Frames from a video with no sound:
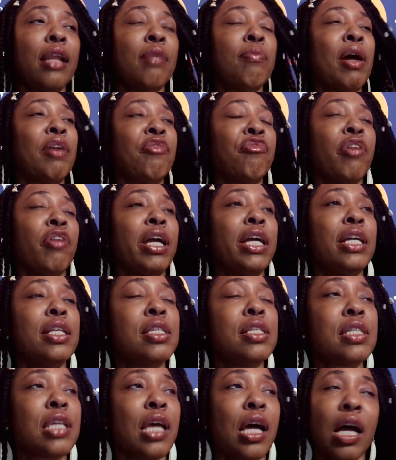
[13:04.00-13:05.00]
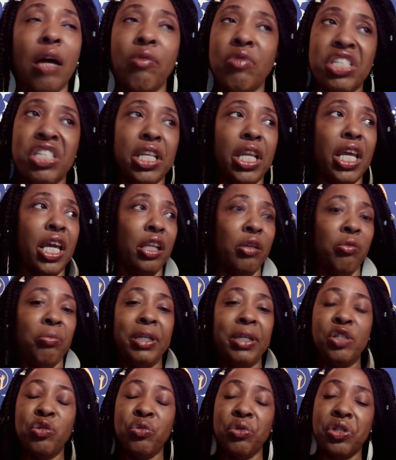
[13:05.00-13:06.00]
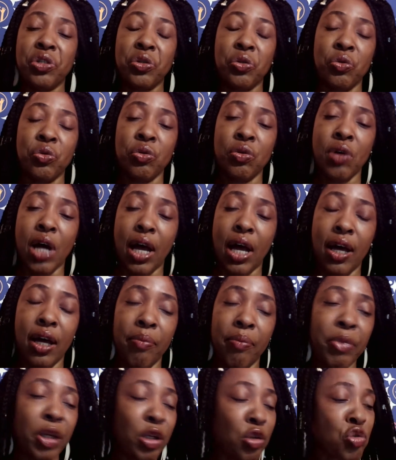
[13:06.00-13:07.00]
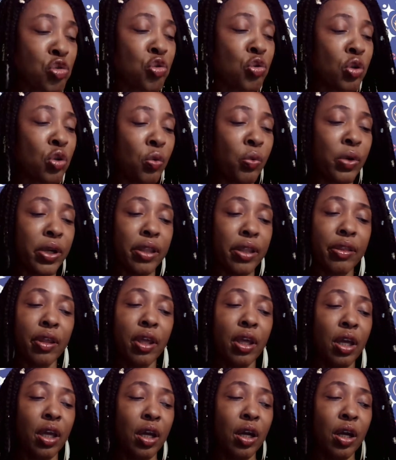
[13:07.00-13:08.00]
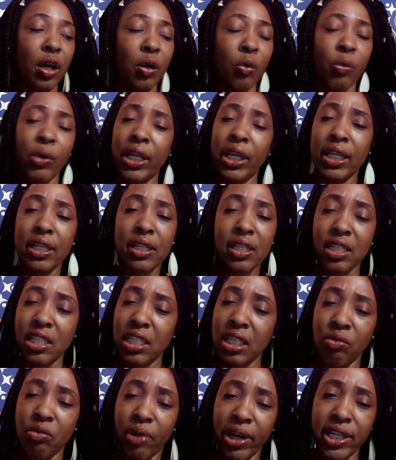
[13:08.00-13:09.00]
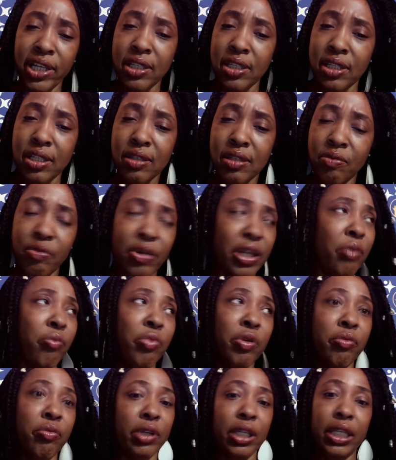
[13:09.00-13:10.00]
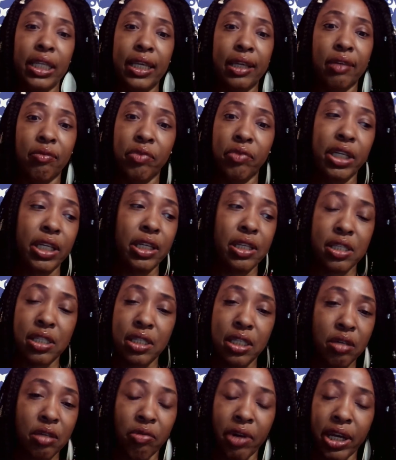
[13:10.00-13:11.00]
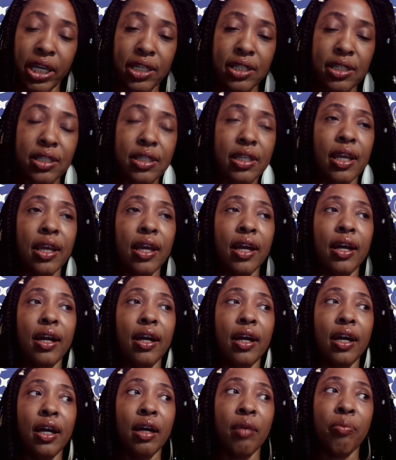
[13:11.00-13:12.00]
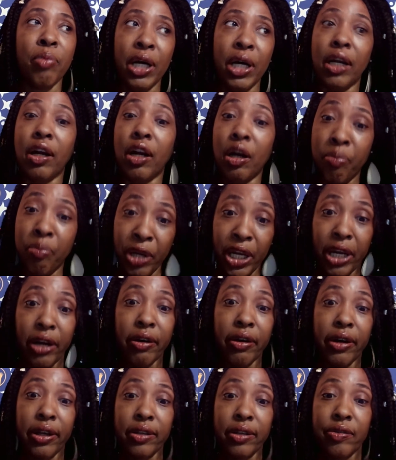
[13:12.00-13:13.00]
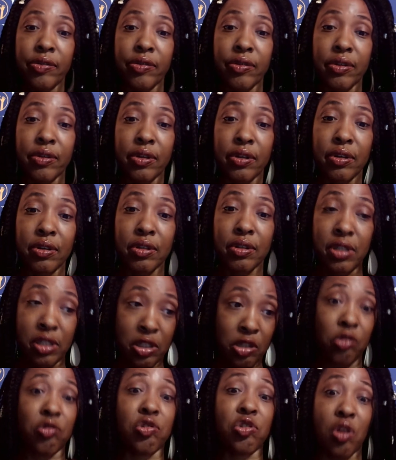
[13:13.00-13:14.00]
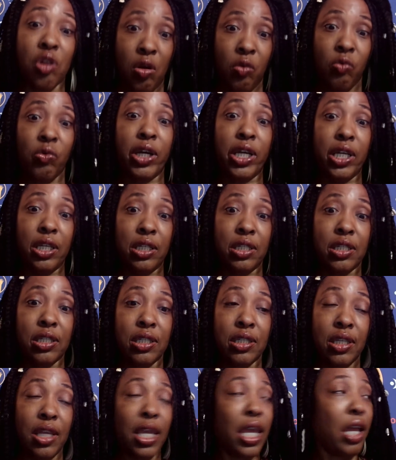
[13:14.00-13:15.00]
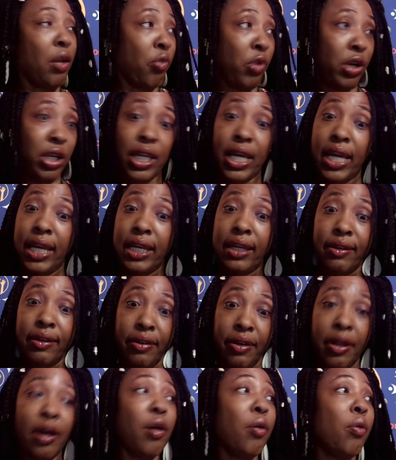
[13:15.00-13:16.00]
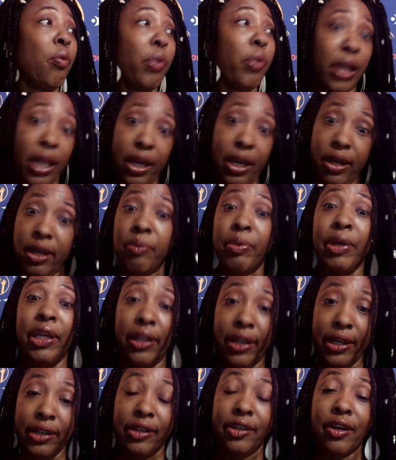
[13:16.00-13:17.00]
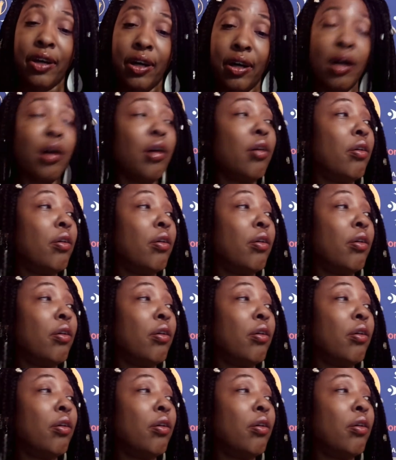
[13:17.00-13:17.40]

of my friends I was in elementary school, middle school with, we didn't see race. We really didn't. We didn't see race. But our parents still saw race. And we're like, no, we're not going to be like y'all.